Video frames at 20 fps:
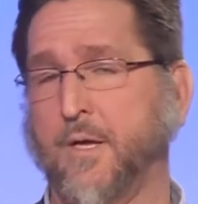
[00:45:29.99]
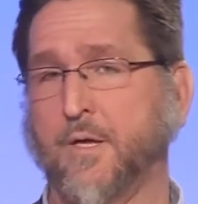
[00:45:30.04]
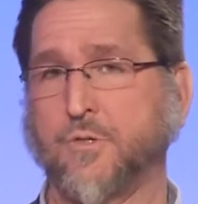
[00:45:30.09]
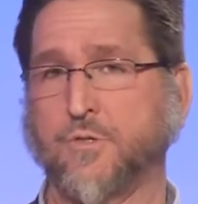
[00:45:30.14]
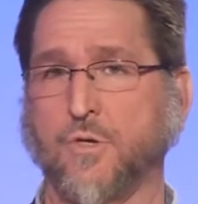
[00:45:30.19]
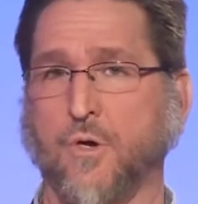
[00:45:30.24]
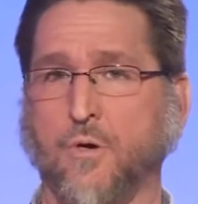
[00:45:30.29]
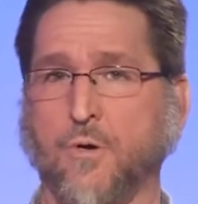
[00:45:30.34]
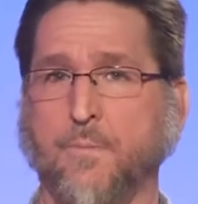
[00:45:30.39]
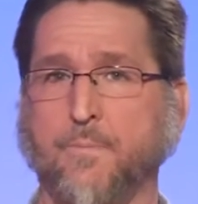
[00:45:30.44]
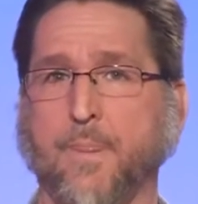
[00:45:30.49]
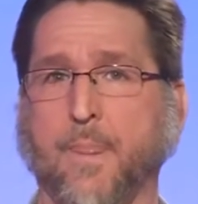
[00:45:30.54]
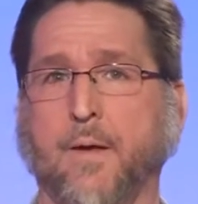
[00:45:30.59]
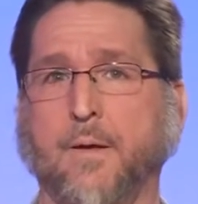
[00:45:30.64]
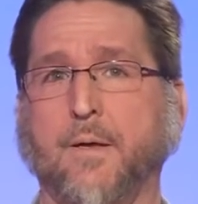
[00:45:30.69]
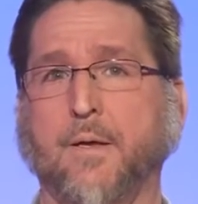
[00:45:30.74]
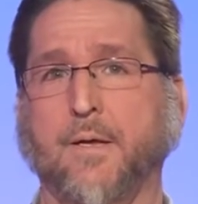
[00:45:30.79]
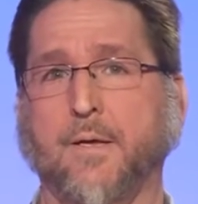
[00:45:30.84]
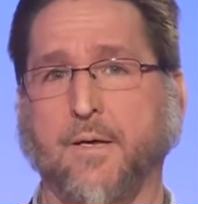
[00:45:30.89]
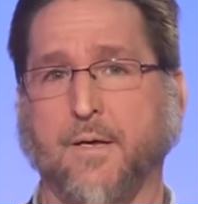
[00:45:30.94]
So,
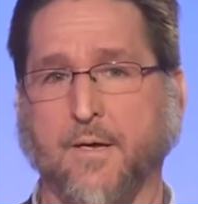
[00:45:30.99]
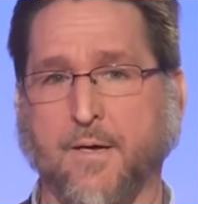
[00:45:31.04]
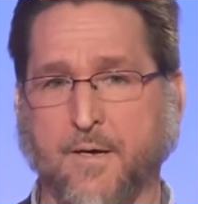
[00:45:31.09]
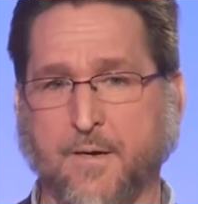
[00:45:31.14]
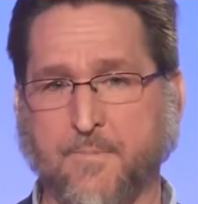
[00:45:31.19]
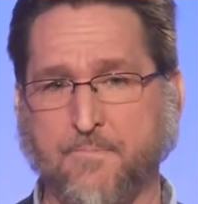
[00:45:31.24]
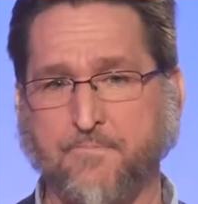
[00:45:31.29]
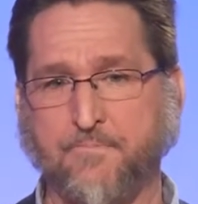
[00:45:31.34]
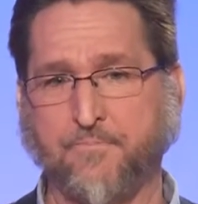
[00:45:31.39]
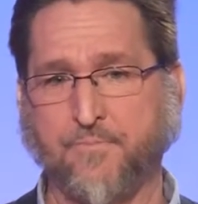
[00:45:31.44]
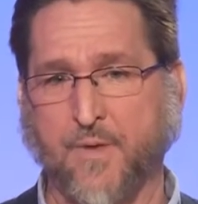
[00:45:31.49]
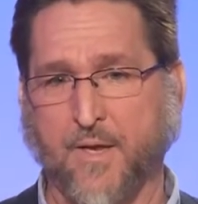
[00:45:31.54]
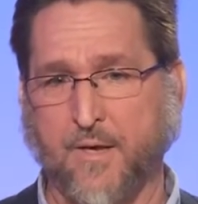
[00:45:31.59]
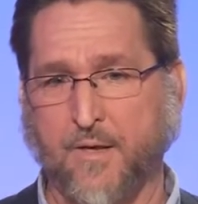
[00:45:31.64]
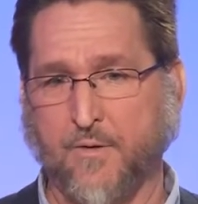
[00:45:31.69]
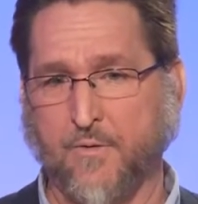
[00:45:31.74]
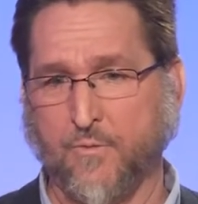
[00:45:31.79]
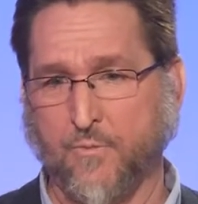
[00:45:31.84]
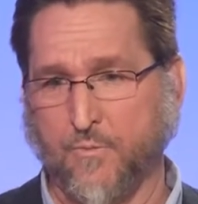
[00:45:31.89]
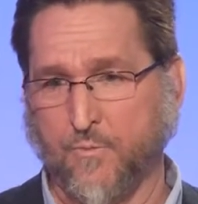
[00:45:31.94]
um,
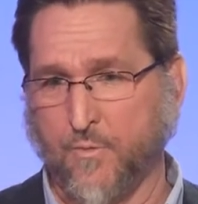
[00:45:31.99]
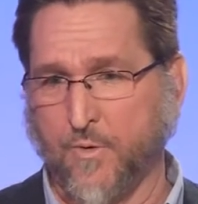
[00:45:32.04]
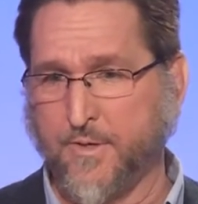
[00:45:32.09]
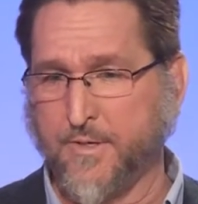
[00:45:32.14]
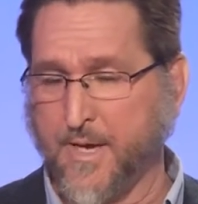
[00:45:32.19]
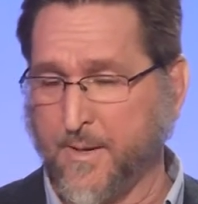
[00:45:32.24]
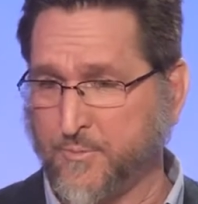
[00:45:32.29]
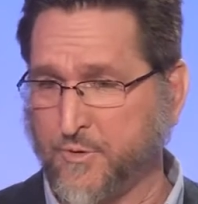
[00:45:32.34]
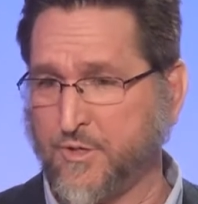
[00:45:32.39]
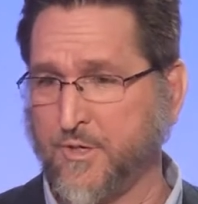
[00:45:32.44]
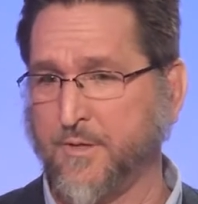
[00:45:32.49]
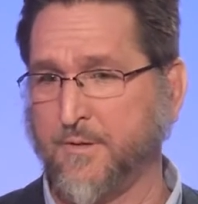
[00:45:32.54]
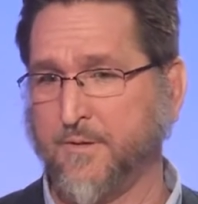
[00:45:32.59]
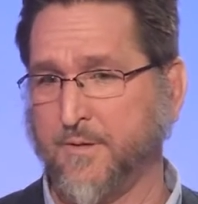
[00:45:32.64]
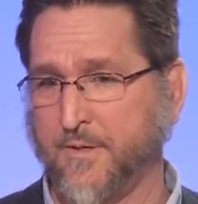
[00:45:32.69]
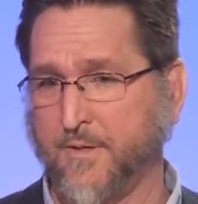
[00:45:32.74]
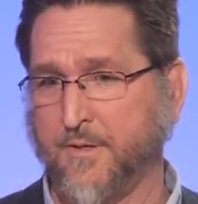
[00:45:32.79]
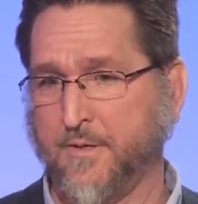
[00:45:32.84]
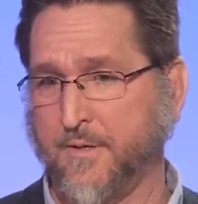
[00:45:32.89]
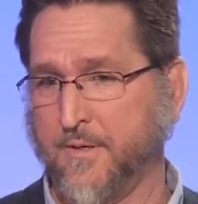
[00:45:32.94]

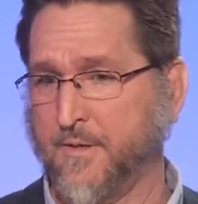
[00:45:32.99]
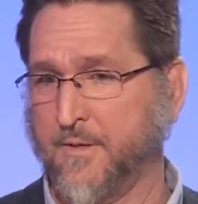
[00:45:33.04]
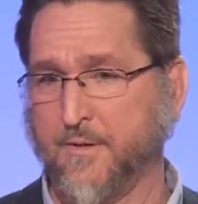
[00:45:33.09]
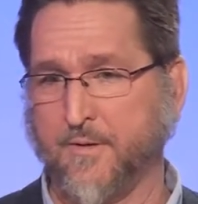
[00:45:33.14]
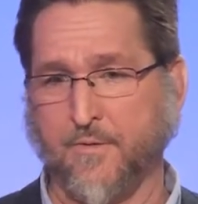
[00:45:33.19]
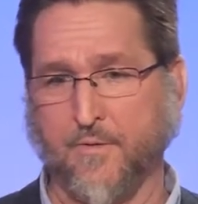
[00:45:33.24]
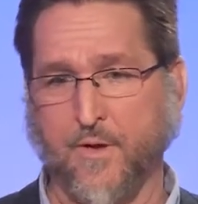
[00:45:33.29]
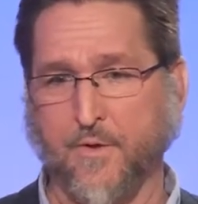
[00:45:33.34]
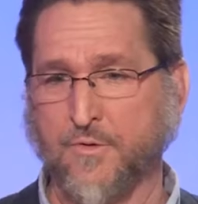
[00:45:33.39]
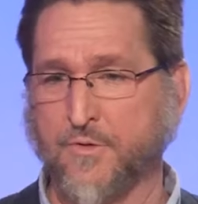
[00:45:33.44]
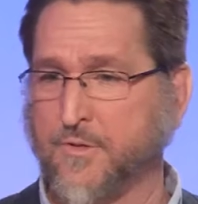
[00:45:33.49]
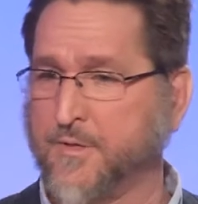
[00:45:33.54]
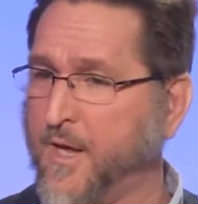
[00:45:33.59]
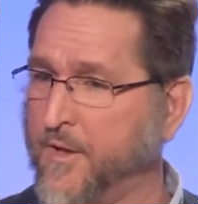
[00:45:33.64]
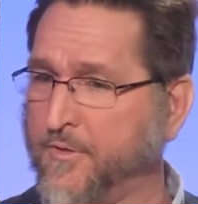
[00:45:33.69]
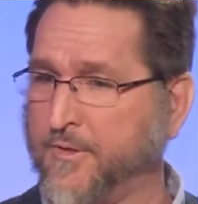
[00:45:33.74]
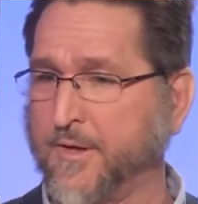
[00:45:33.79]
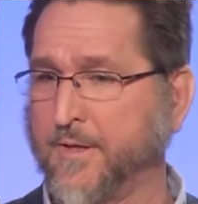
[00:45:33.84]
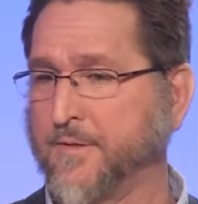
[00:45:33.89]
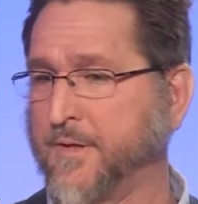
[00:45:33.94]
redemption there's
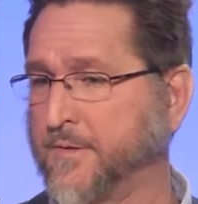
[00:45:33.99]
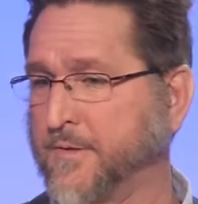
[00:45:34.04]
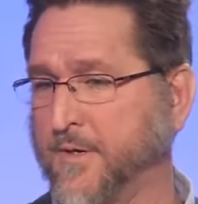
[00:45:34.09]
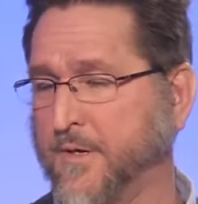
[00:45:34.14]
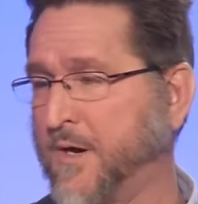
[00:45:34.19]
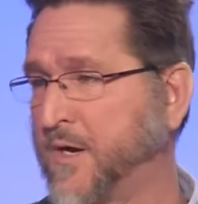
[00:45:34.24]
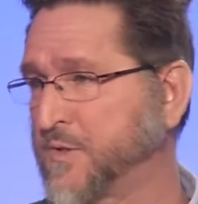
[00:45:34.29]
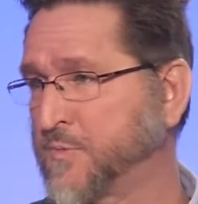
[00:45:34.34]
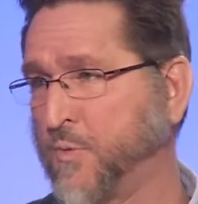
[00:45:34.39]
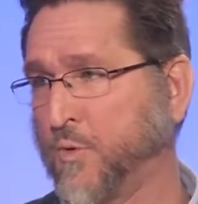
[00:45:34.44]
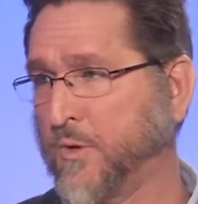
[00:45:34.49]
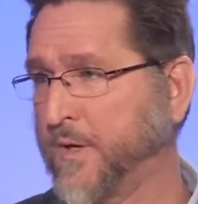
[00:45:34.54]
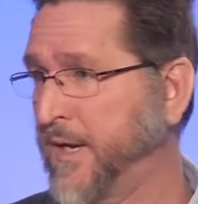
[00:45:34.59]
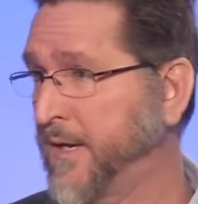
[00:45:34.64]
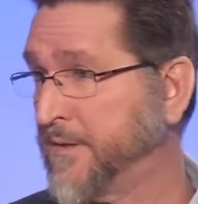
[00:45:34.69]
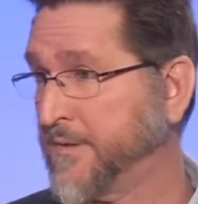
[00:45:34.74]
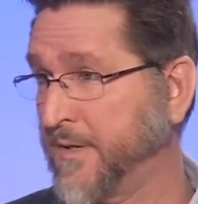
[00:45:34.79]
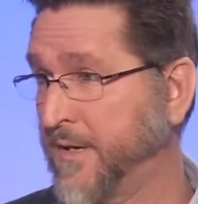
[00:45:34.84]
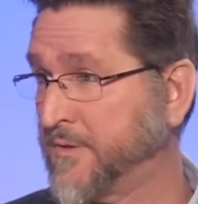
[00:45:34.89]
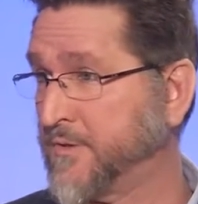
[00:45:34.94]
nothing that the gospel
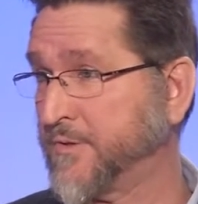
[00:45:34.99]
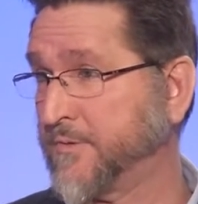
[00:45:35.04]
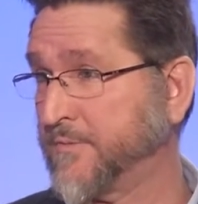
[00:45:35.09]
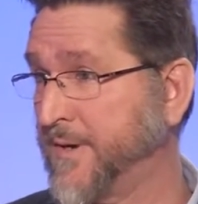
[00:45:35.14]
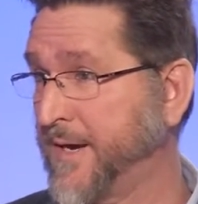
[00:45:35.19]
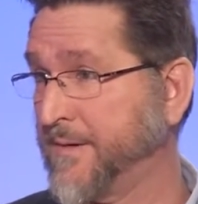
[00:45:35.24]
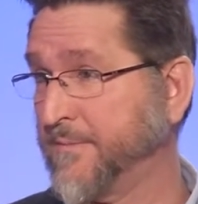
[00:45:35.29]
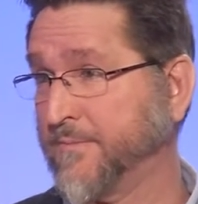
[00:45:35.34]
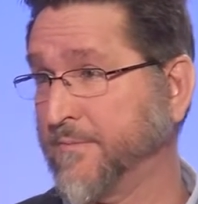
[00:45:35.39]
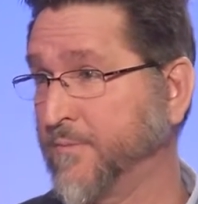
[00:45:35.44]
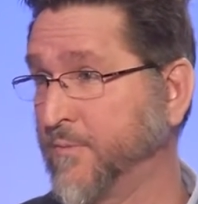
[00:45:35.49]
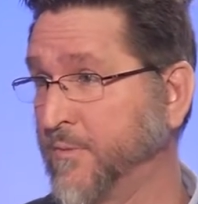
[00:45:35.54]
can't touch, right?